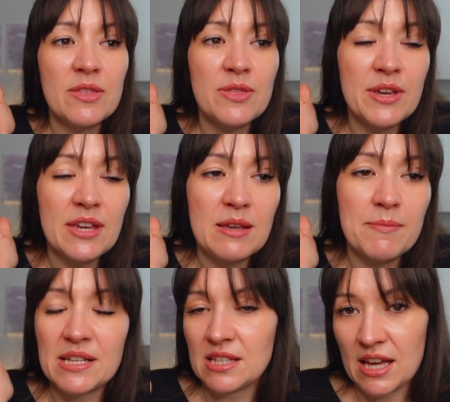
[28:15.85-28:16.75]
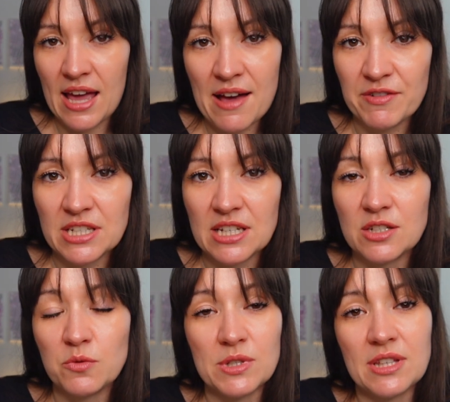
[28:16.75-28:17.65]
The best thing I ever
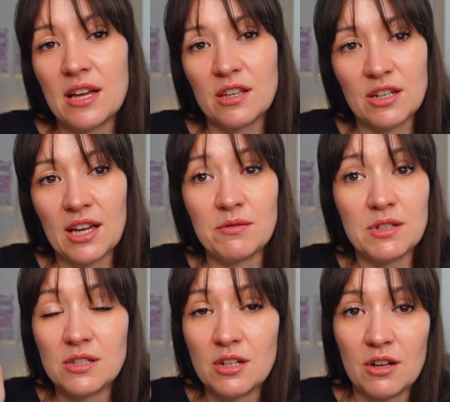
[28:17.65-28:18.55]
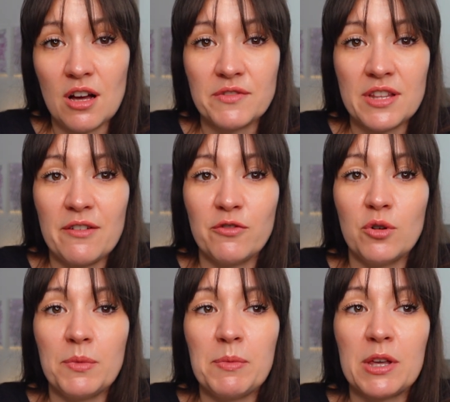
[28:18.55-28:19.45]
did was get a good accountant to look after that
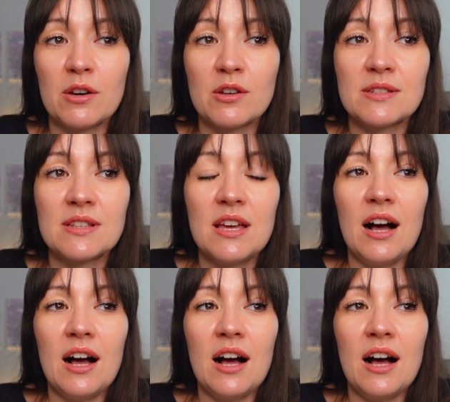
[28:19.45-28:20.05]
for me, because